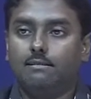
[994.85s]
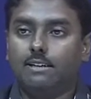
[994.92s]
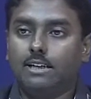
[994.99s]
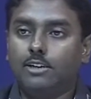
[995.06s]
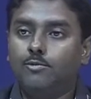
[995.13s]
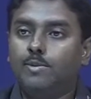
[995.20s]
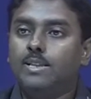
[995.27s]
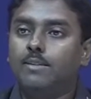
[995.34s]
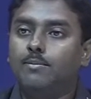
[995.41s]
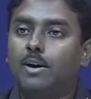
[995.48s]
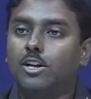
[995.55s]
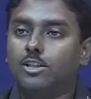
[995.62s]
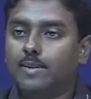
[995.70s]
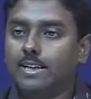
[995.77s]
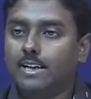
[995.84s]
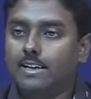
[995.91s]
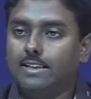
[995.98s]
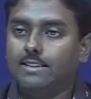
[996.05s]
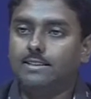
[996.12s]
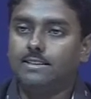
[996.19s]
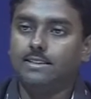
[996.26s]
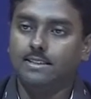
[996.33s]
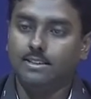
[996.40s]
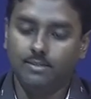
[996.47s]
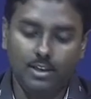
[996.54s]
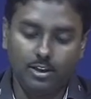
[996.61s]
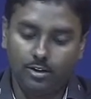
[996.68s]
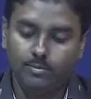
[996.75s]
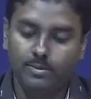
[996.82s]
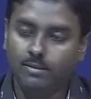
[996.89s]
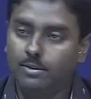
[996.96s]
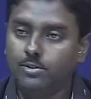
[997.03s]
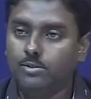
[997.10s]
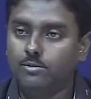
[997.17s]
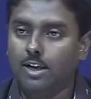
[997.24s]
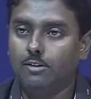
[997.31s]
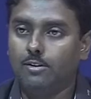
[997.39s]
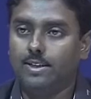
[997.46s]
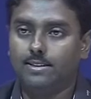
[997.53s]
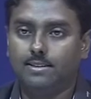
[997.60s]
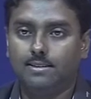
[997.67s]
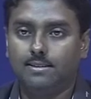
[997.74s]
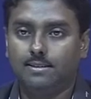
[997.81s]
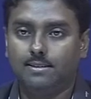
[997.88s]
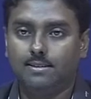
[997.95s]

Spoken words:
give me the power spectral density, you will not be able to evaluate it,